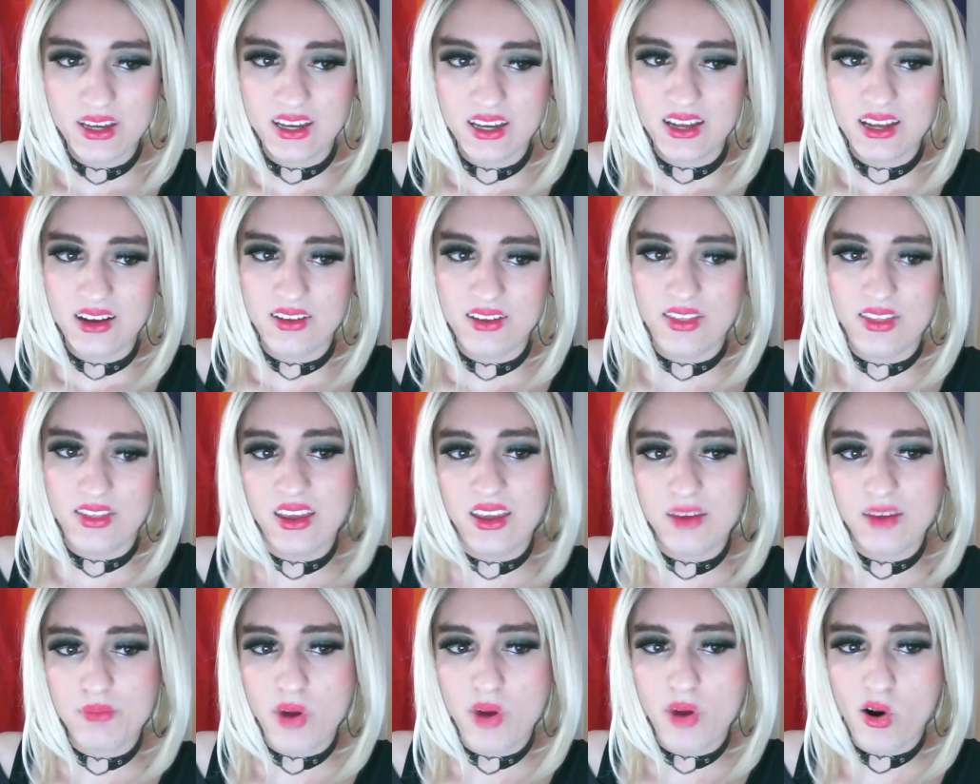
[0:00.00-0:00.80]
The
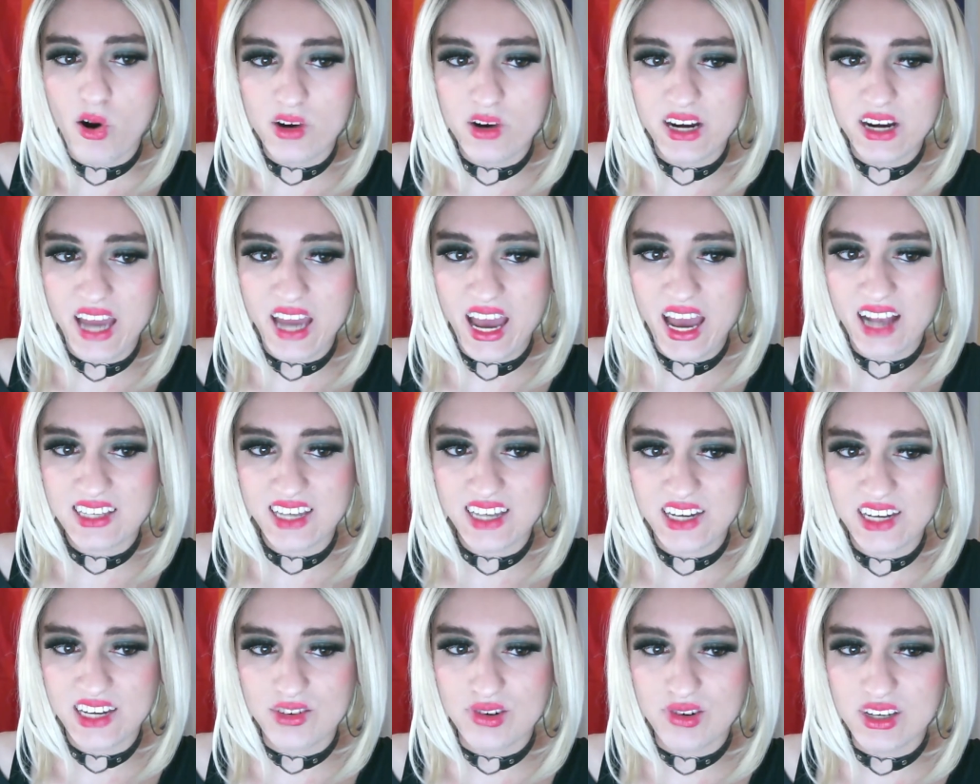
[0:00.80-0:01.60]
Pokédex
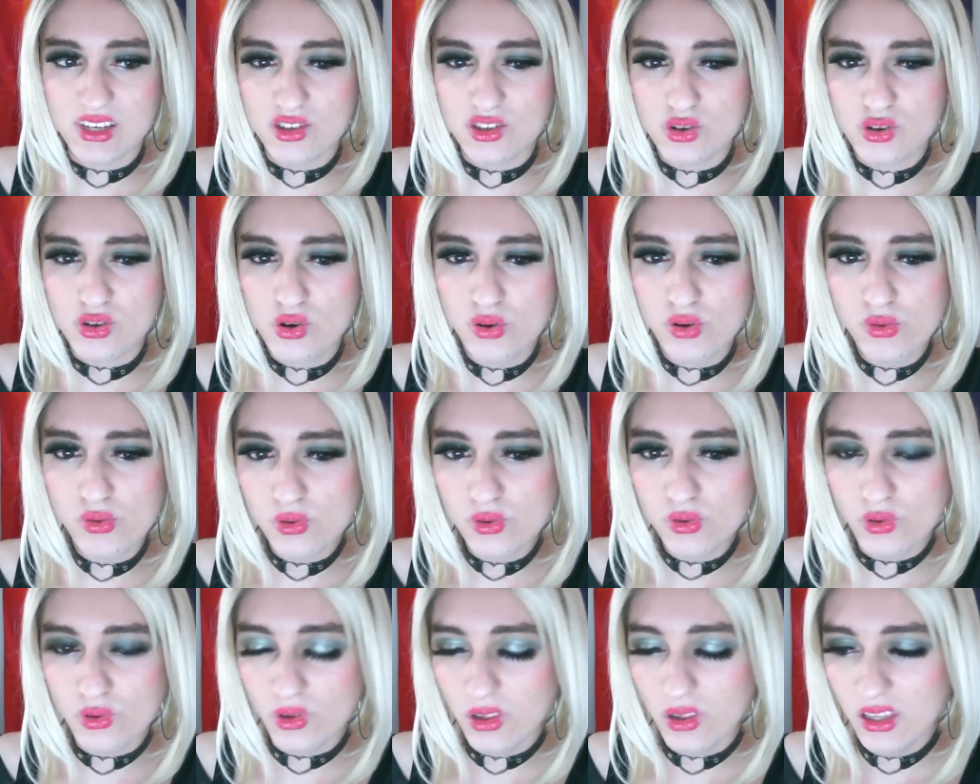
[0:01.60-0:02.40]
entry is
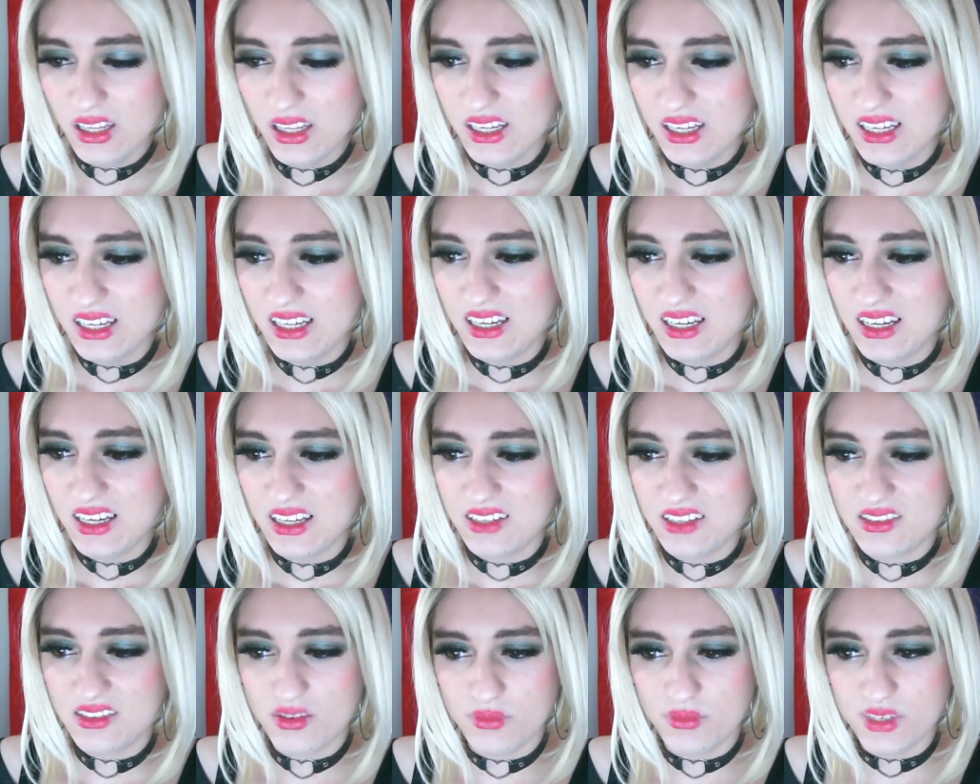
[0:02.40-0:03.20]
cool,
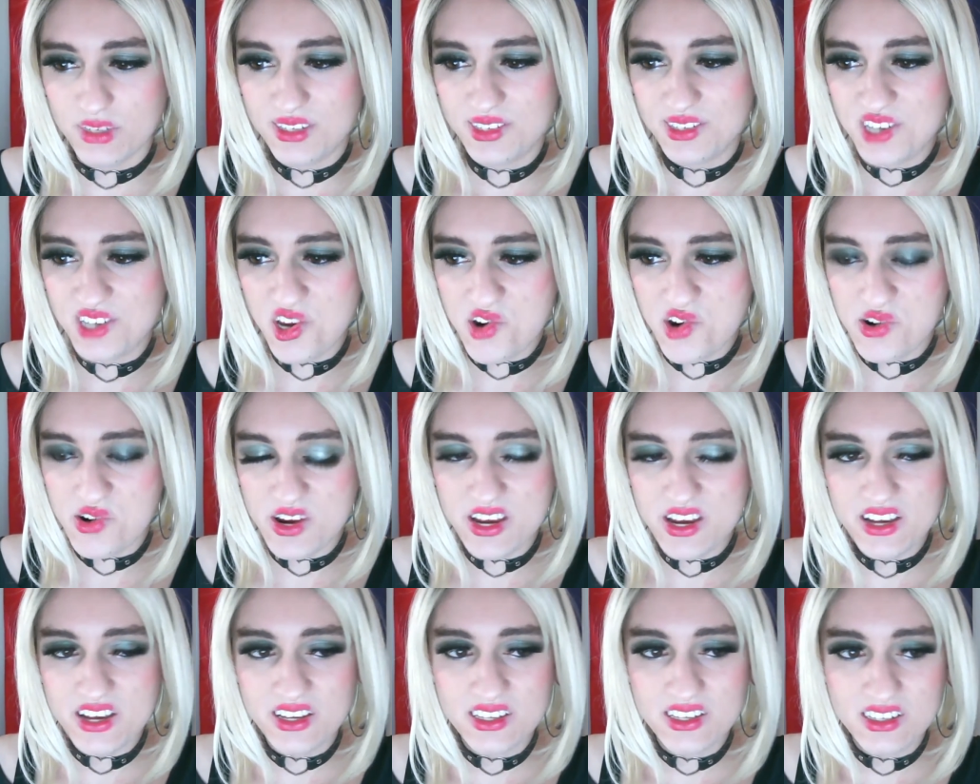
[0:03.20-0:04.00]
so
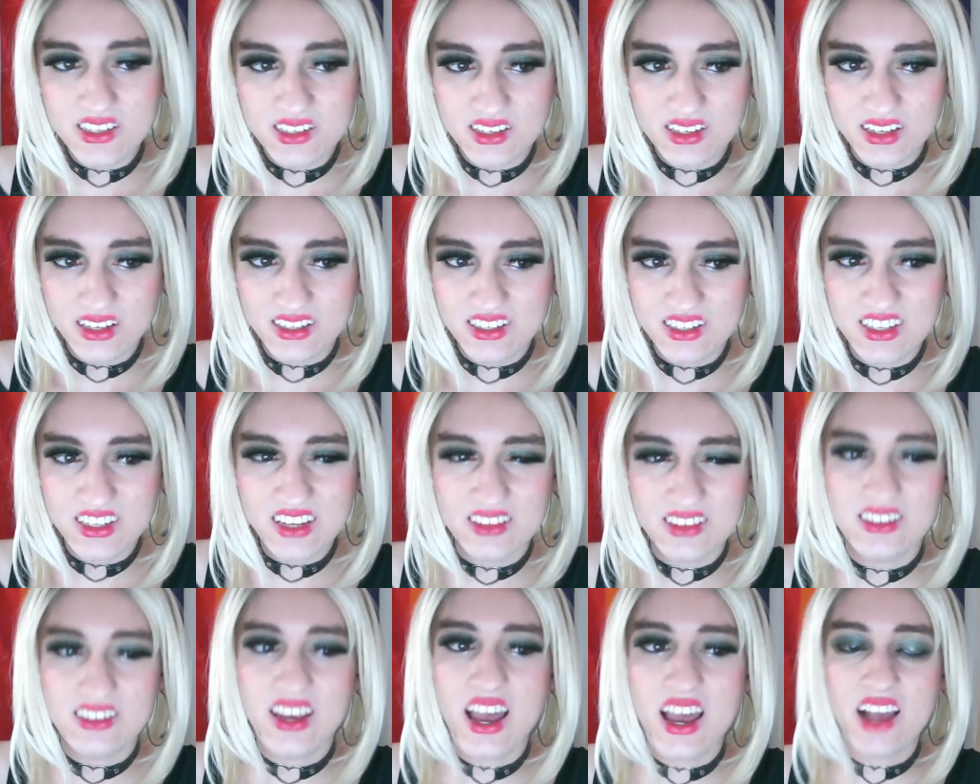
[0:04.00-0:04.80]
mysterious. It's a
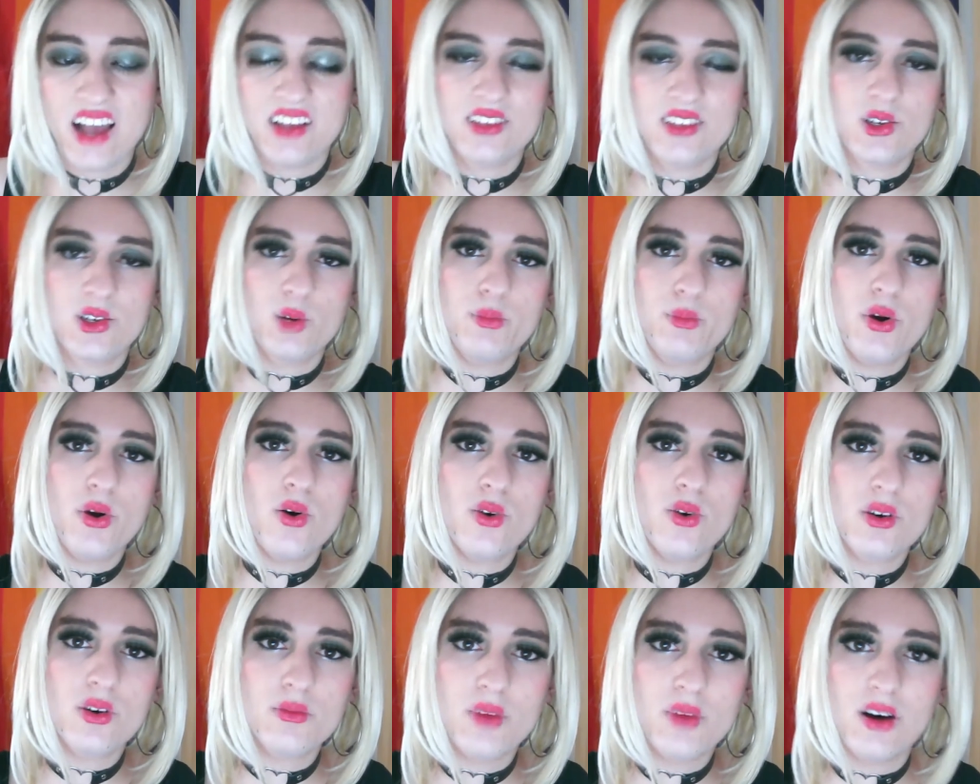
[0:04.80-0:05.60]
disaster
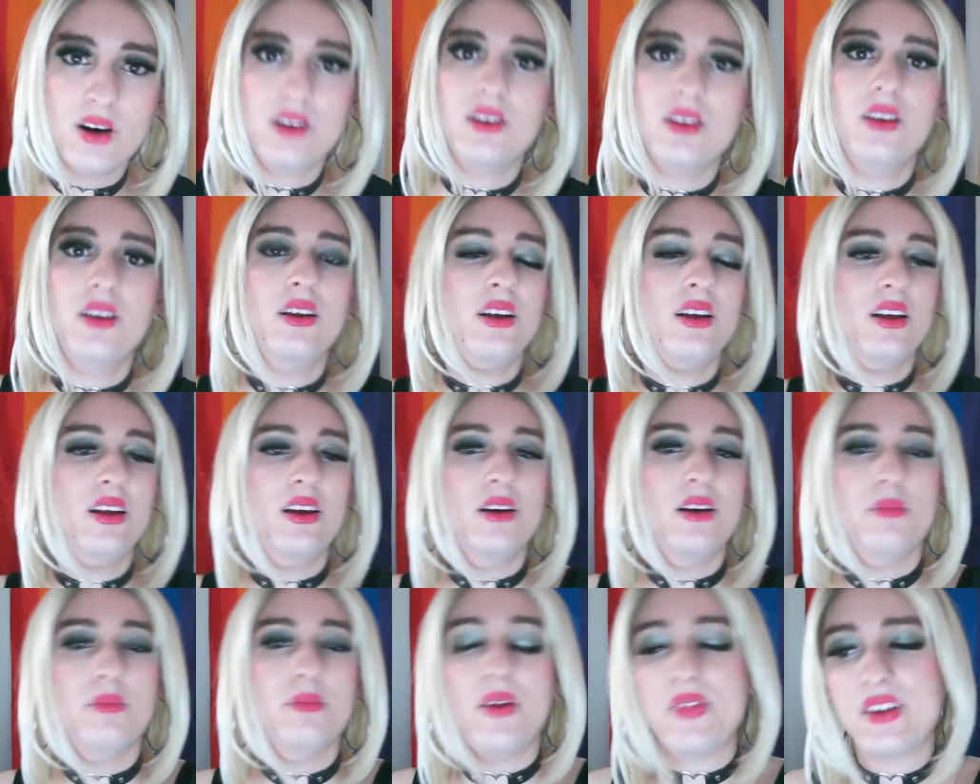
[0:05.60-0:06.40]
Pokemon.
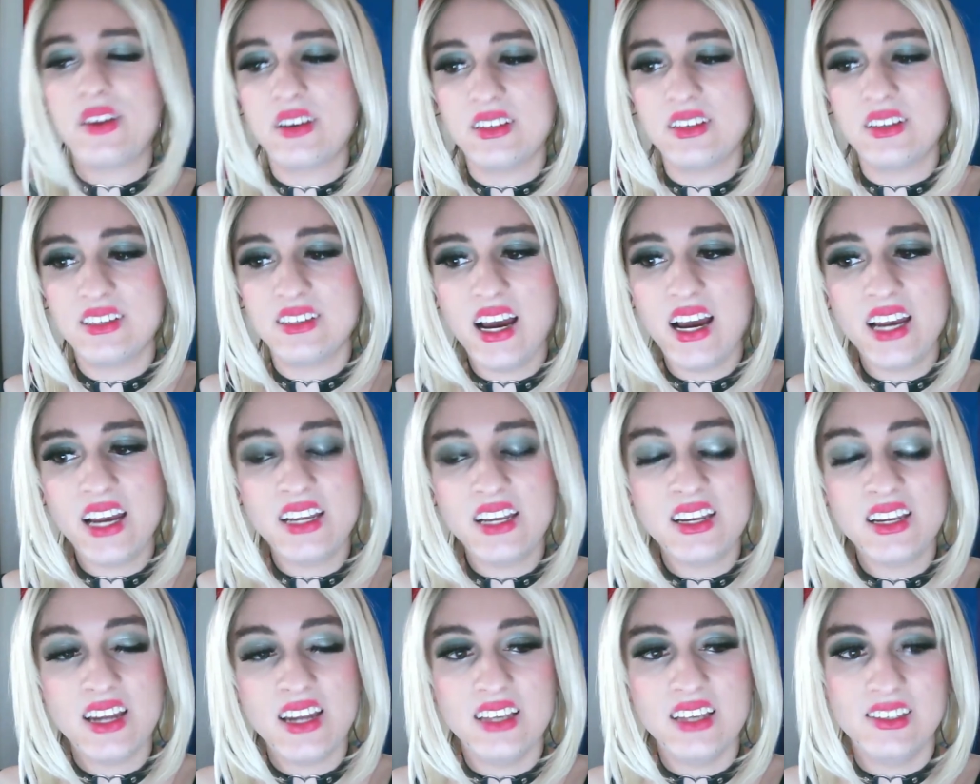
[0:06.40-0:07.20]
But the
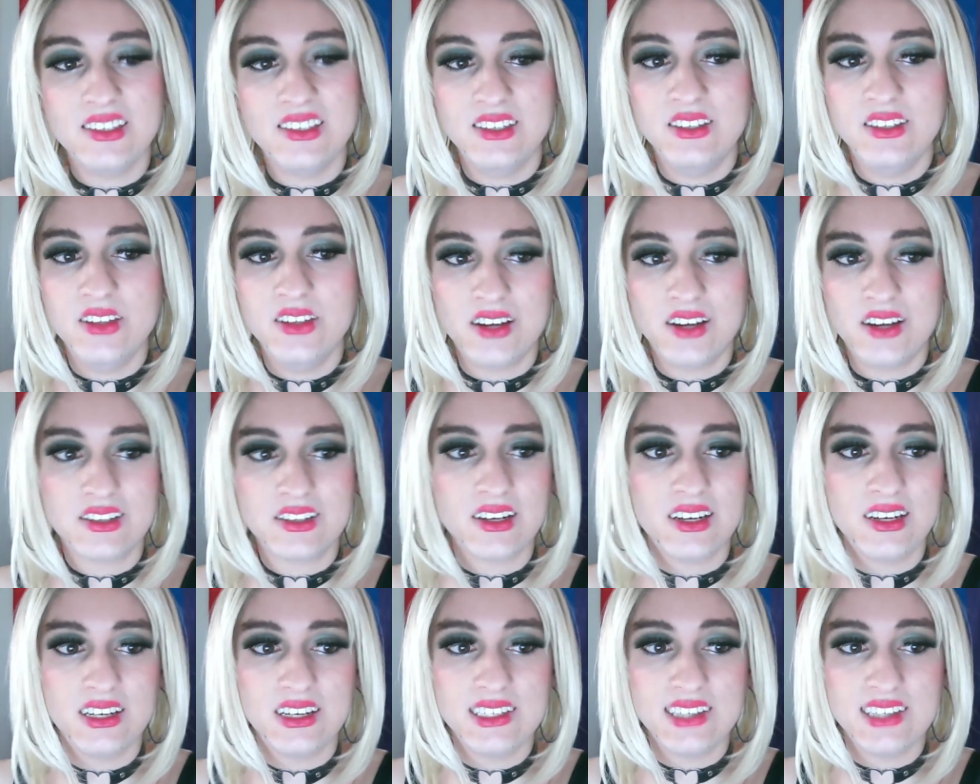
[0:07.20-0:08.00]
design is not
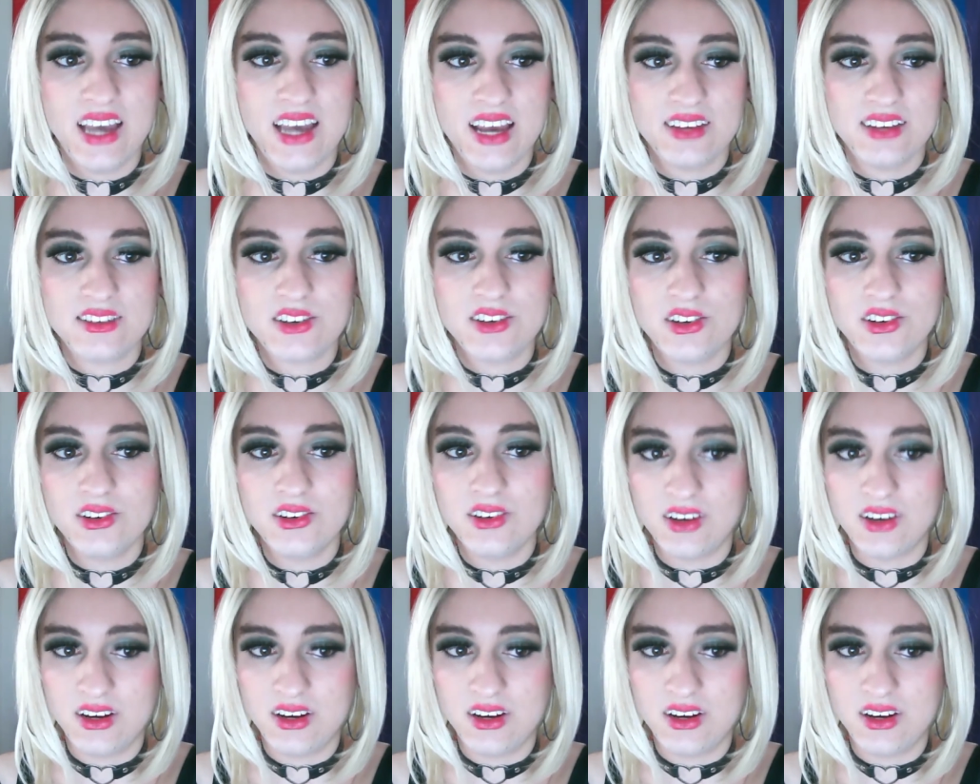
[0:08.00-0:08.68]
a disaster.